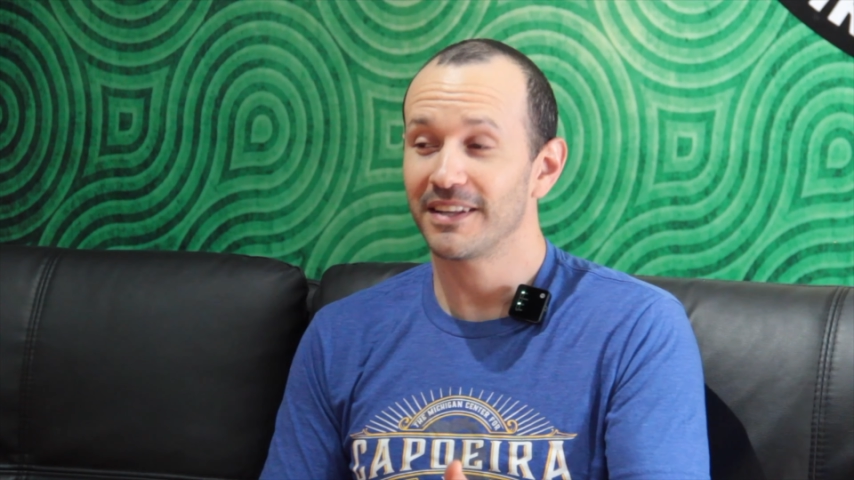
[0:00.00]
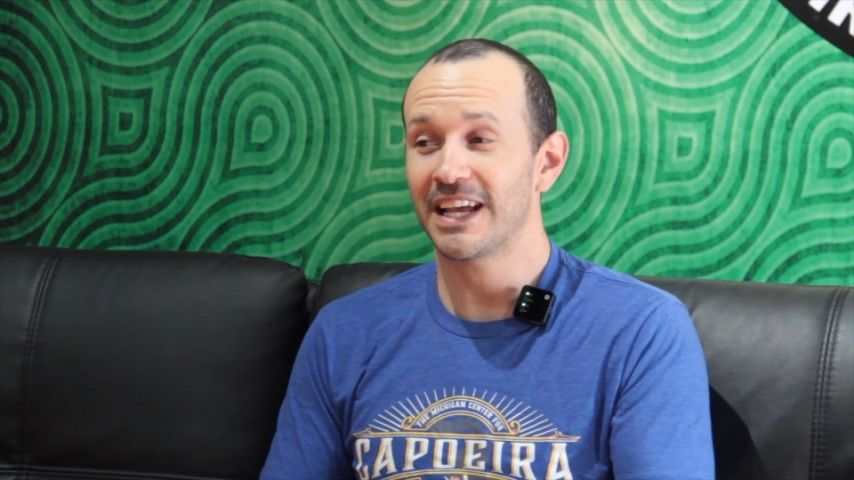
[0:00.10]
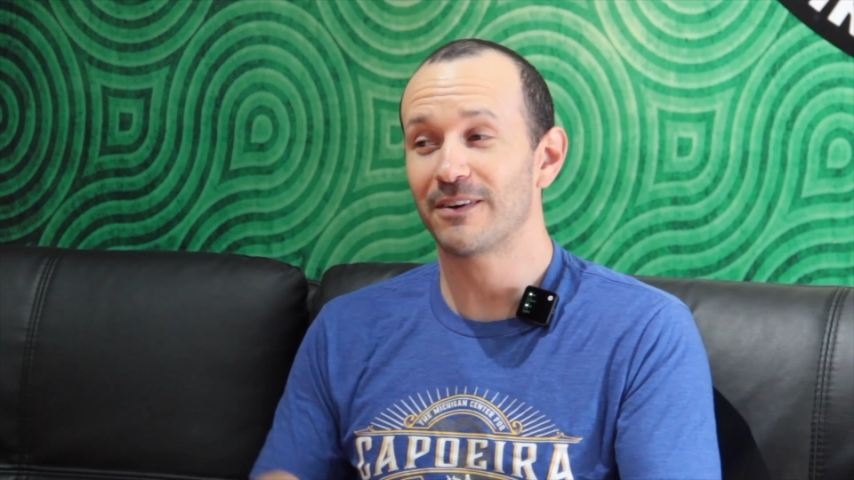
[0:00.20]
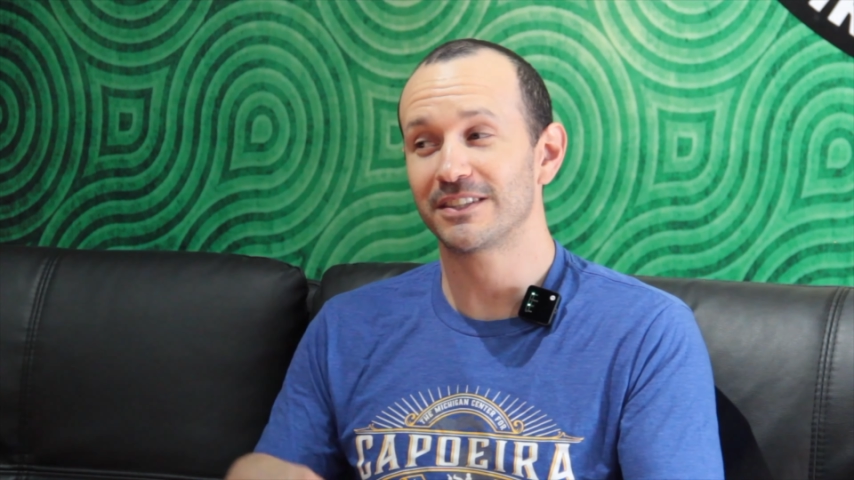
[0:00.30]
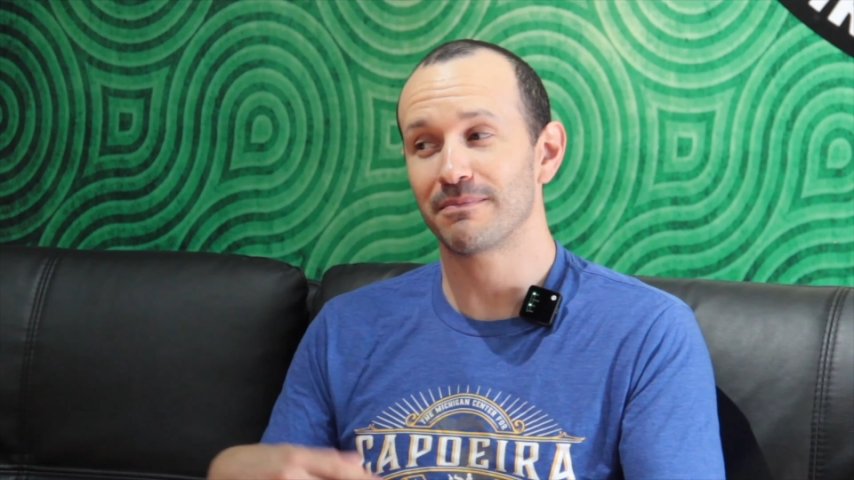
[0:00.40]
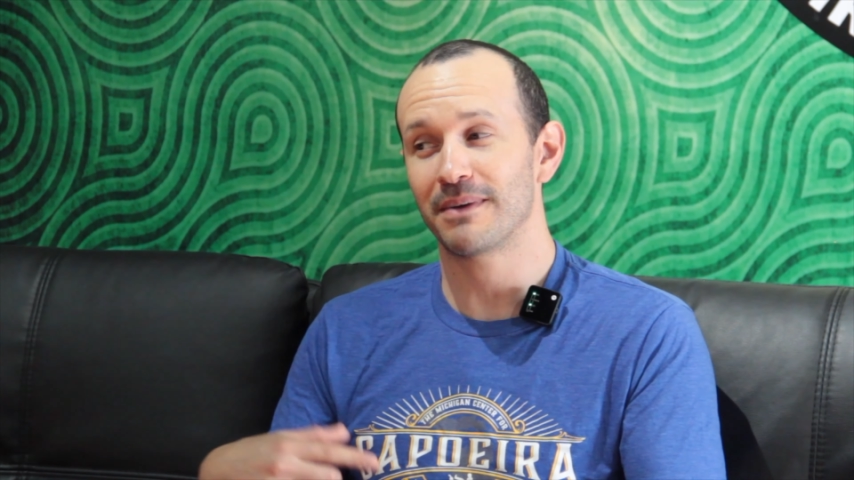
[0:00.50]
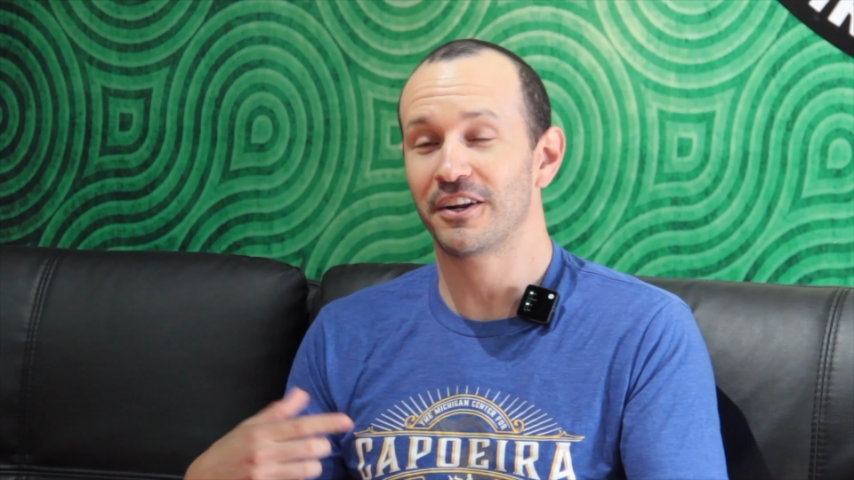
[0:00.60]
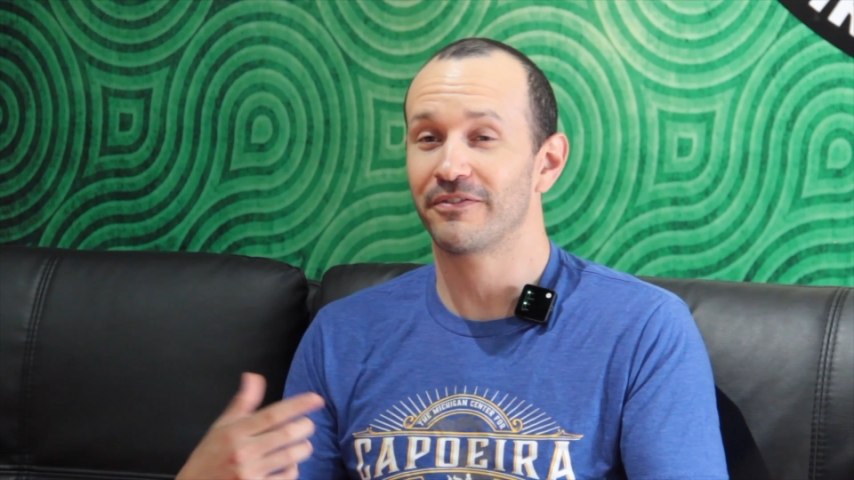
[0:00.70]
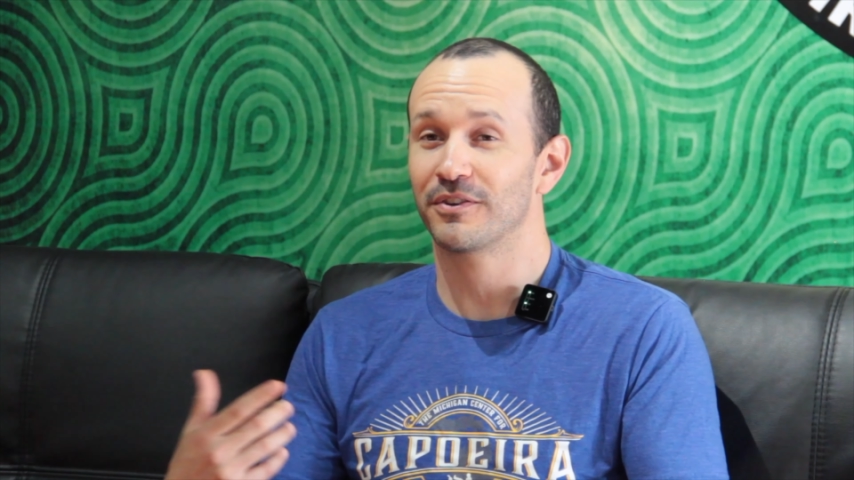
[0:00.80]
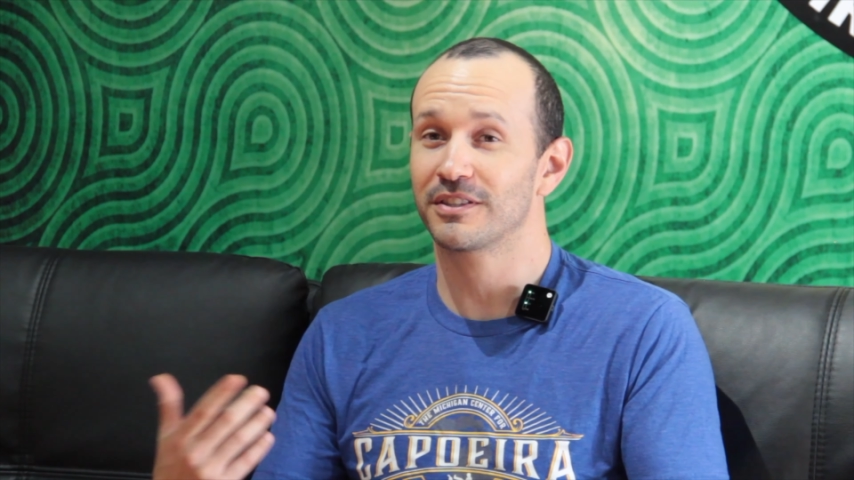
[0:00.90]
Now it's a
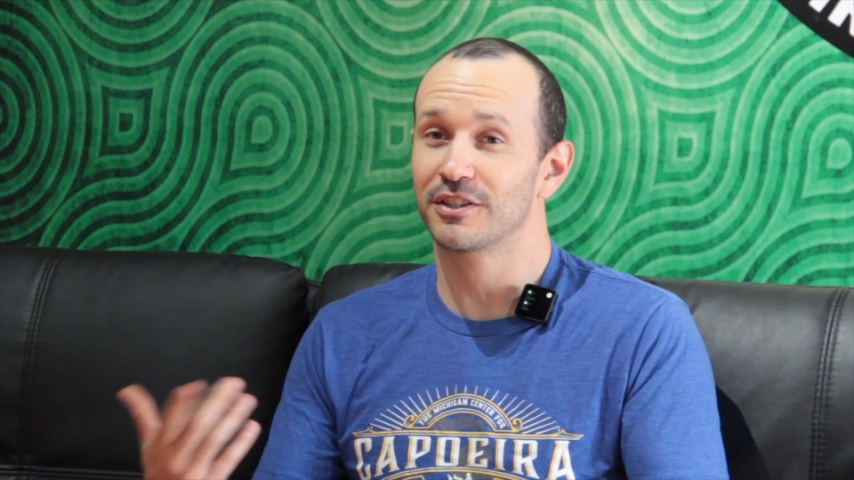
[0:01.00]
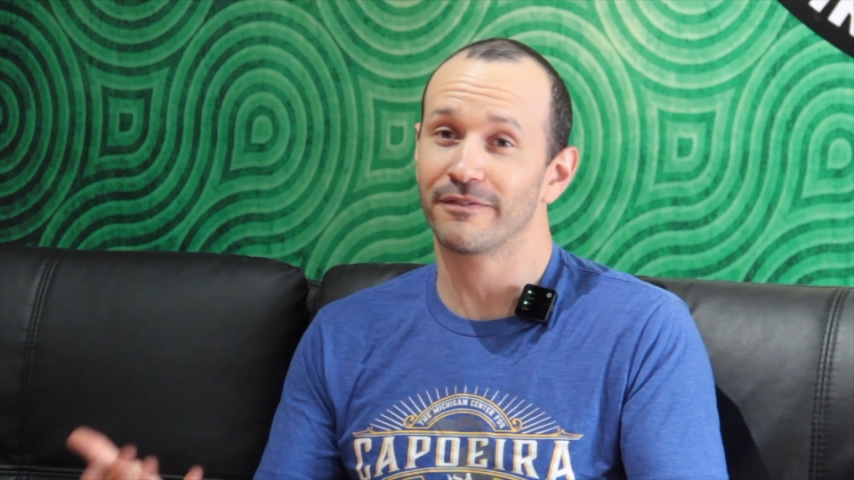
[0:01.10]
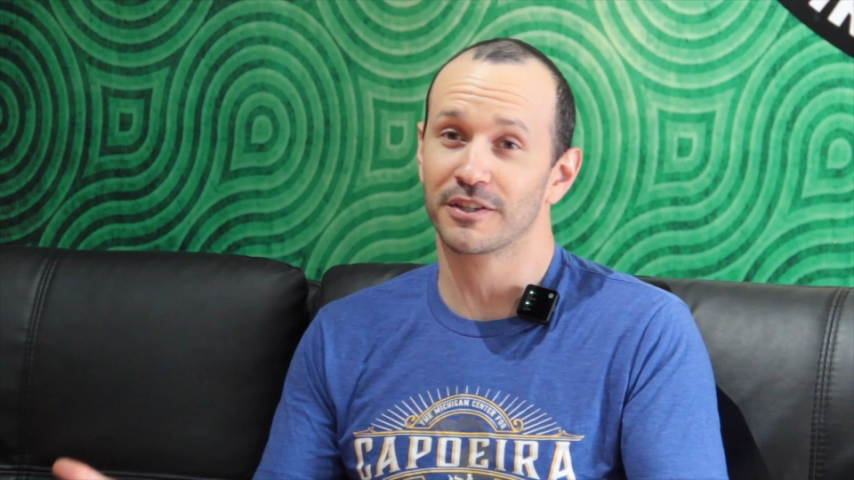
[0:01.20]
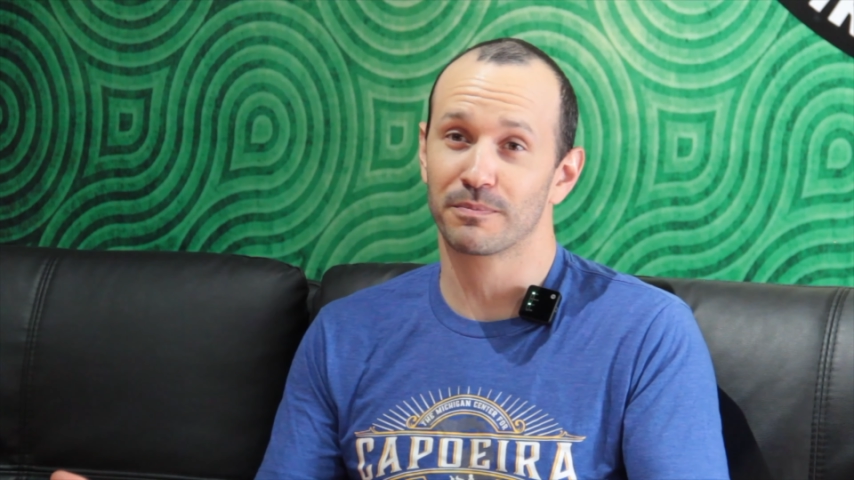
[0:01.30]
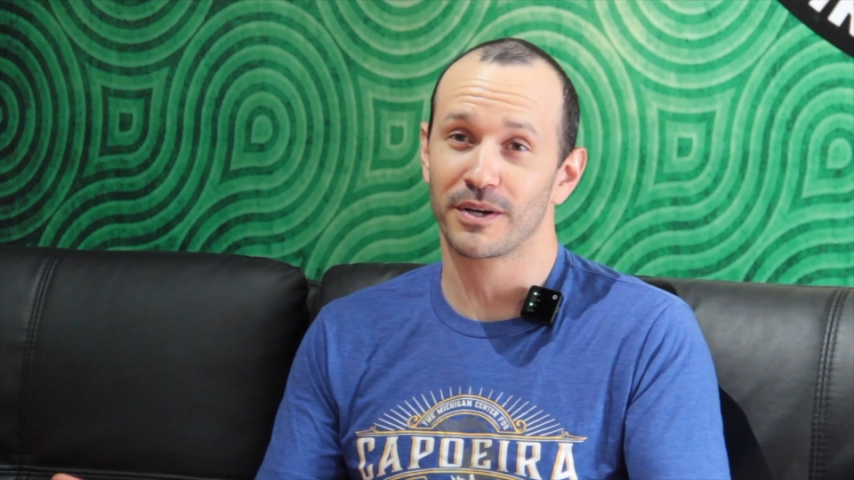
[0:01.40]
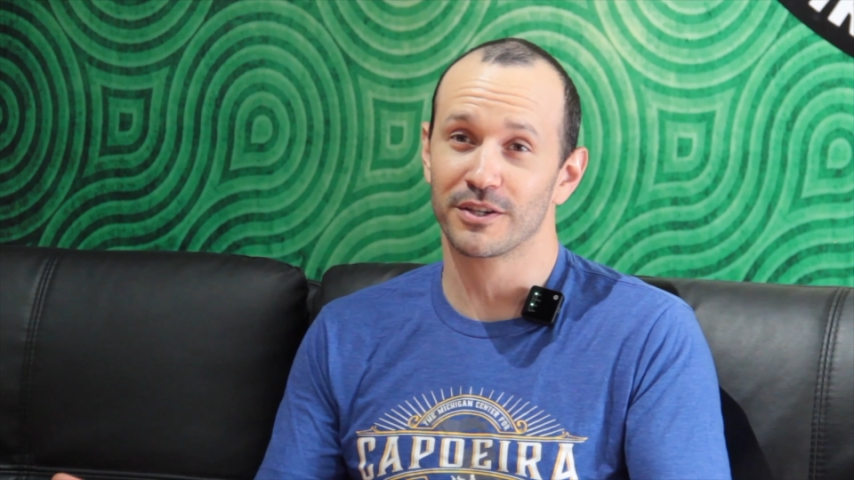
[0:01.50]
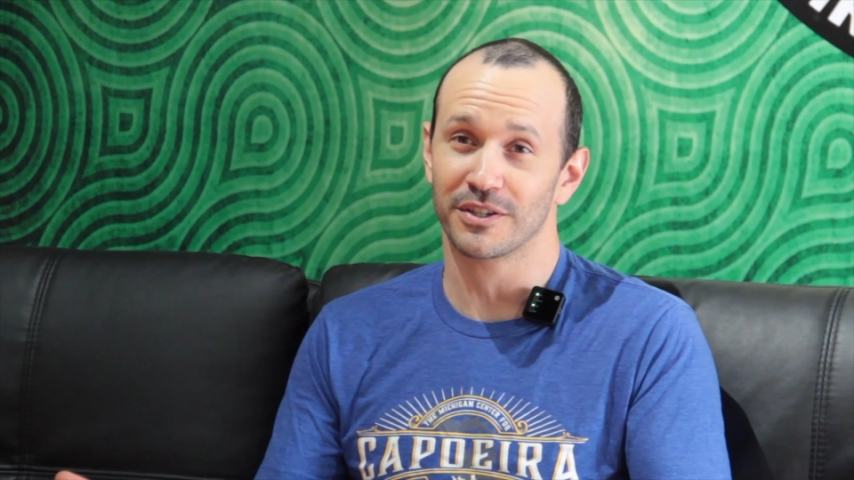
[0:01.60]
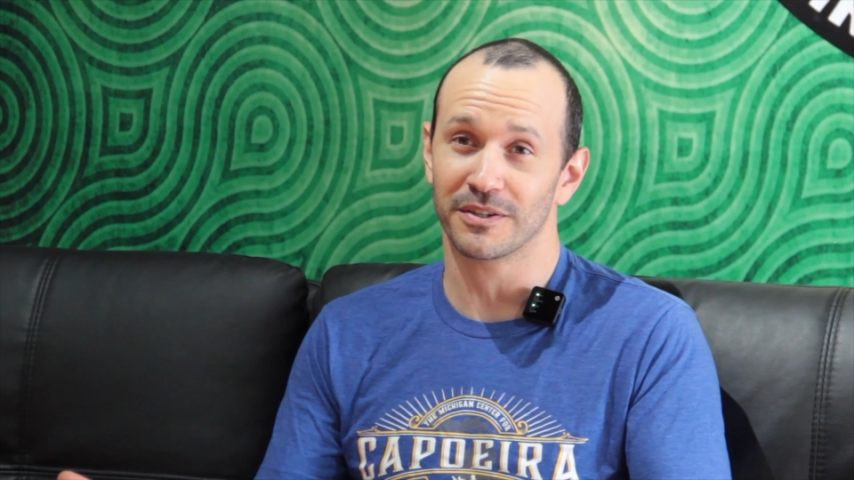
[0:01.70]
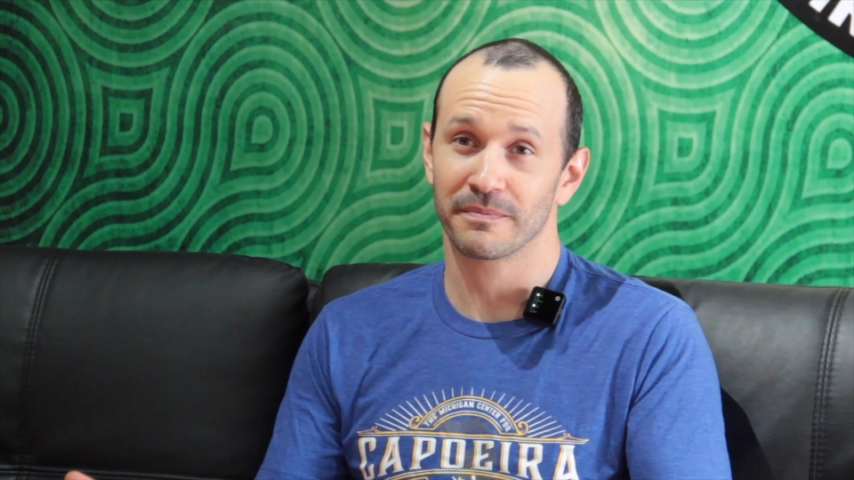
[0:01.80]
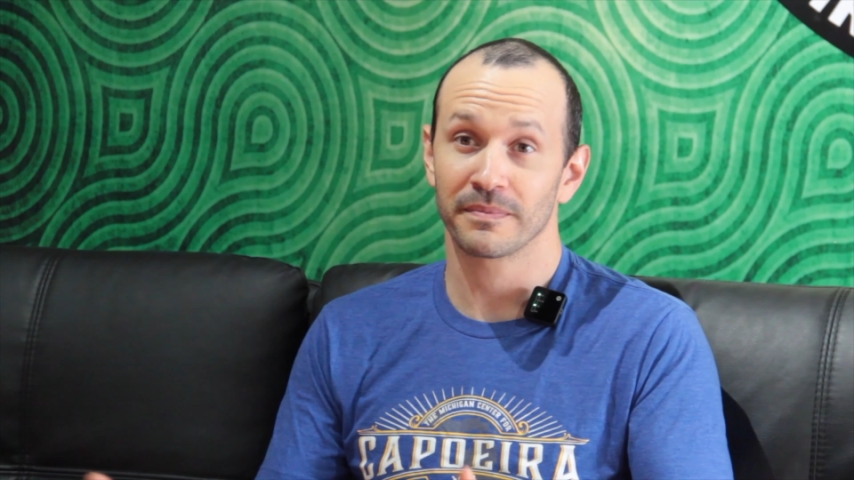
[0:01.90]
matter of your self-expression.